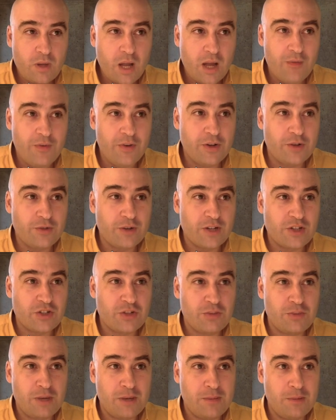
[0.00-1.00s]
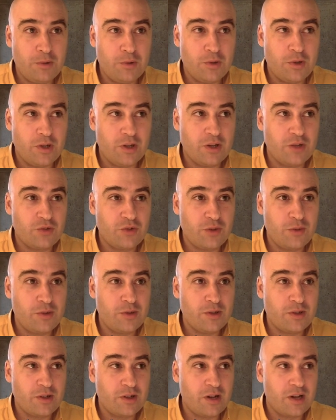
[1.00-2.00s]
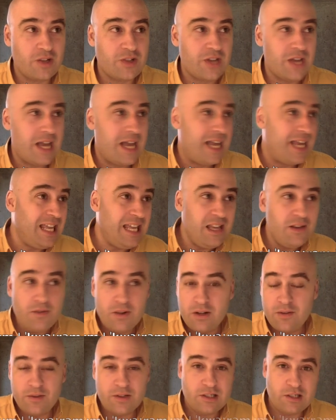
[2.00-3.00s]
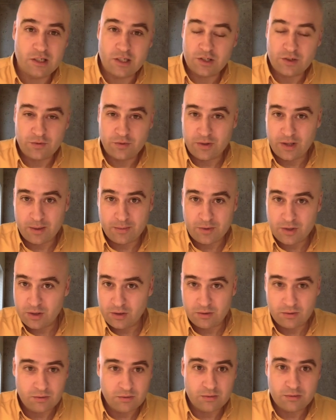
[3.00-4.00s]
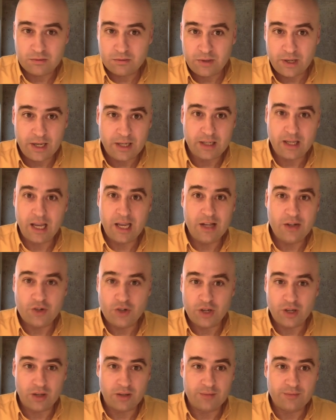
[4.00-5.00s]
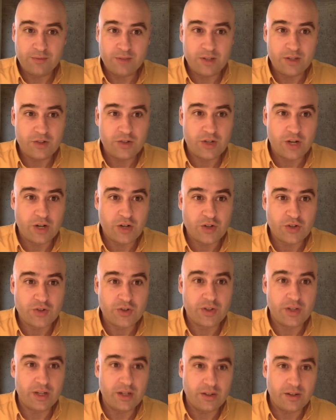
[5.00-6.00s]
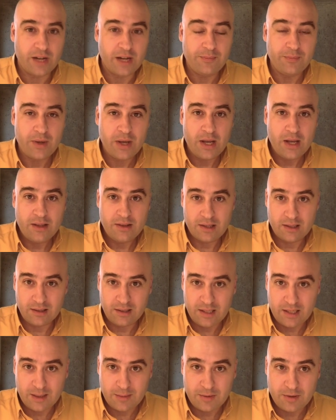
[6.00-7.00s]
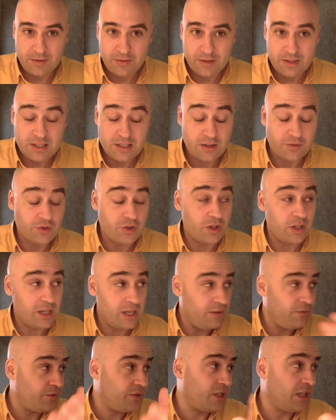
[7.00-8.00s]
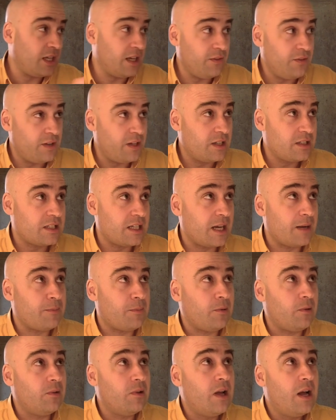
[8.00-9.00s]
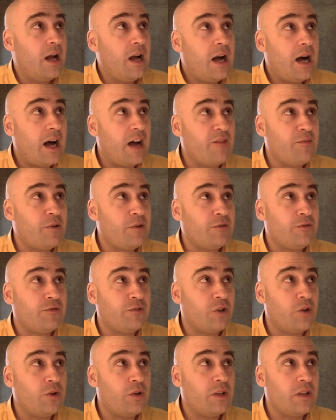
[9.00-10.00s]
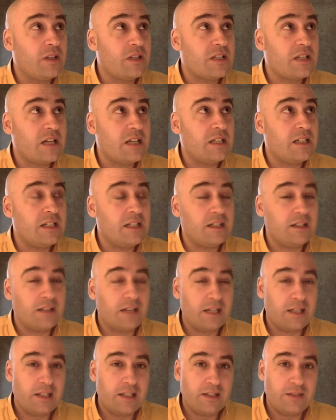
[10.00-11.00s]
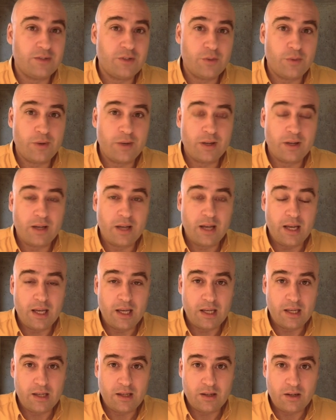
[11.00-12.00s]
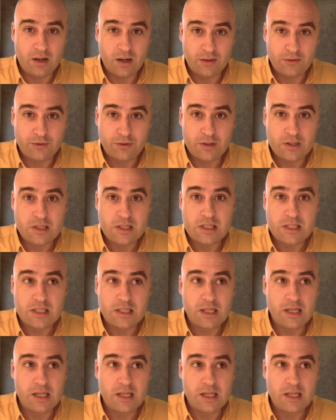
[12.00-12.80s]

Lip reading: of interested people who can contribute to the cause, even if it's just for them to engage in the discussions on the internet that lead up to the event itself. So to give an example, I've been floating this idea lately of doing a conference